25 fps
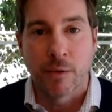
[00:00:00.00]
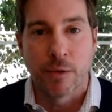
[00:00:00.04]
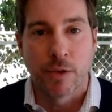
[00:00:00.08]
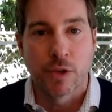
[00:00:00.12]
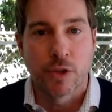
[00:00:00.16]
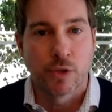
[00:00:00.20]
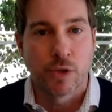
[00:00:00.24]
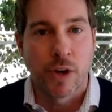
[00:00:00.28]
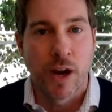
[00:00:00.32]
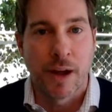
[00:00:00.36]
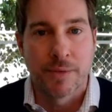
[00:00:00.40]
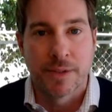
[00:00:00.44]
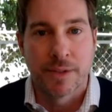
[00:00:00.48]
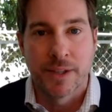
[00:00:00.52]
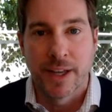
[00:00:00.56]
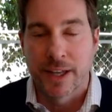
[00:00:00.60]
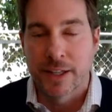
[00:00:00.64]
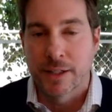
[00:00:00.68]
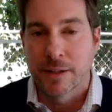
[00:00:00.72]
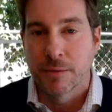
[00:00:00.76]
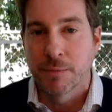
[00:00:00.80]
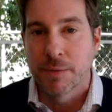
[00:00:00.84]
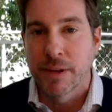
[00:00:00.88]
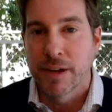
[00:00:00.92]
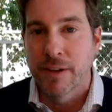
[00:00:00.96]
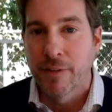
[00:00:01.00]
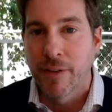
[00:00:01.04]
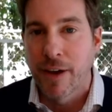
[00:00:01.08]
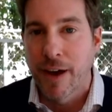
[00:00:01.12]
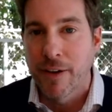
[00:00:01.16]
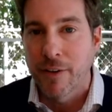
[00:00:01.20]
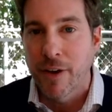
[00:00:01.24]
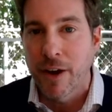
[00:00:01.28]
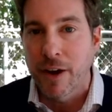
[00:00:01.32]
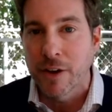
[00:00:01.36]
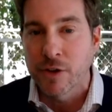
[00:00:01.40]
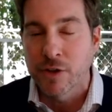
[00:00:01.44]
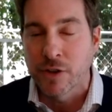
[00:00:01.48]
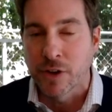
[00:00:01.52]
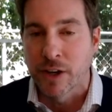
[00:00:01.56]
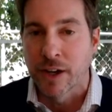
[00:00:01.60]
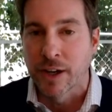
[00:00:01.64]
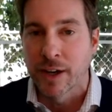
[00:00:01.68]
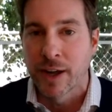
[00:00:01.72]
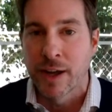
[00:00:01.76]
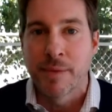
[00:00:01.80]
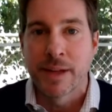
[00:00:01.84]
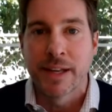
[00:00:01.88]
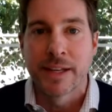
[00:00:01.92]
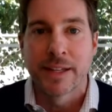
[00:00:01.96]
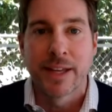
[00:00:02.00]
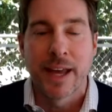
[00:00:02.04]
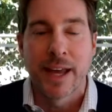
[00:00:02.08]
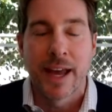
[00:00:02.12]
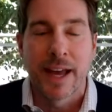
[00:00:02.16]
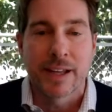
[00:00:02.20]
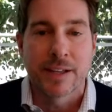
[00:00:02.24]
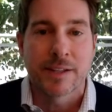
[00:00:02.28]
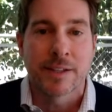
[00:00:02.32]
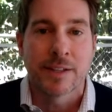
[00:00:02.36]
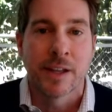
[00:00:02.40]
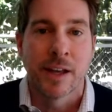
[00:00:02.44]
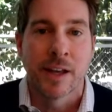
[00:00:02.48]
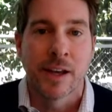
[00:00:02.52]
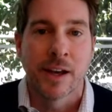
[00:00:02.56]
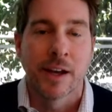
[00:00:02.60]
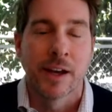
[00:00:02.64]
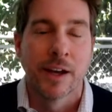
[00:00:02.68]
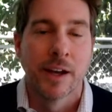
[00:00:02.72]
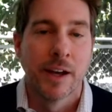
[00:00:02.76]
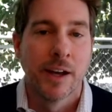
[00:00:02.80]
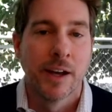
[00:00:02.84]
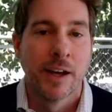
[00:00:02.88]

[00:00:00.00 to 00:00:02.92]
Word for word: which drives the S and P 500, I mean Tesla,